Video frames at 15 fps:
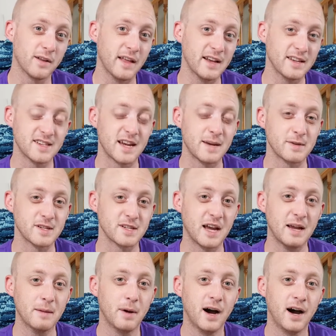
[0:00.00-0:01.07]
in that same
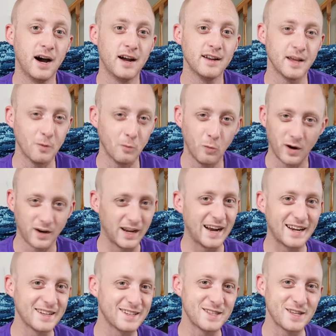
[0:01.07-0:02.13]
escape pod, and one
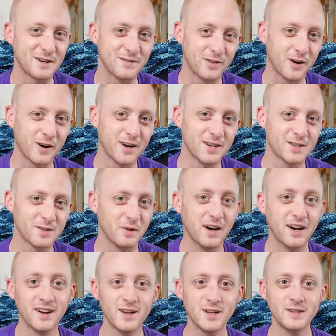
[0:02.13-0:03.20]
guy gets there first,
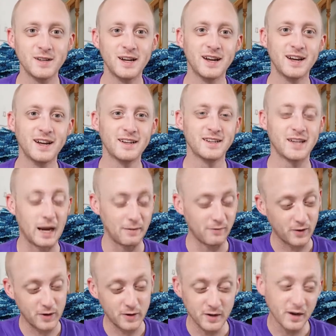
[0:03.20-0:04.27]
well, time
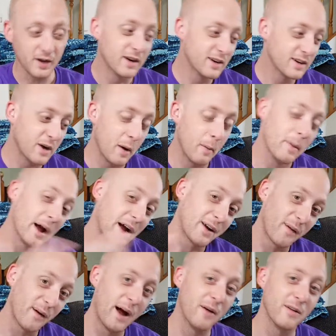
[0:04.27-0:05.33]
for you to come back
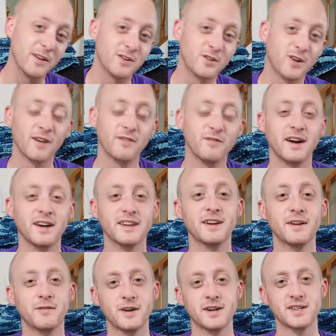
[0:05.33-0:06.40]
around and try to find a
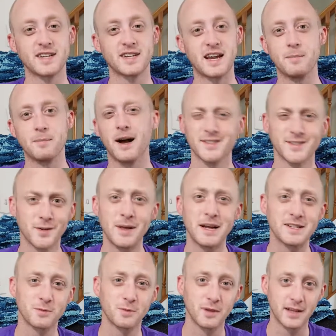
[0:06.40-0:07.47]
different escape pod. So
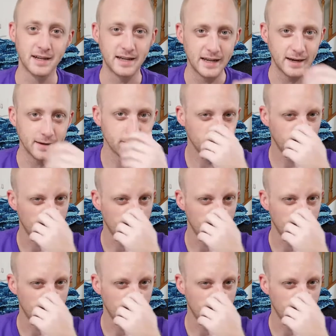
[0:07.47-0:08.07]
that's really neat.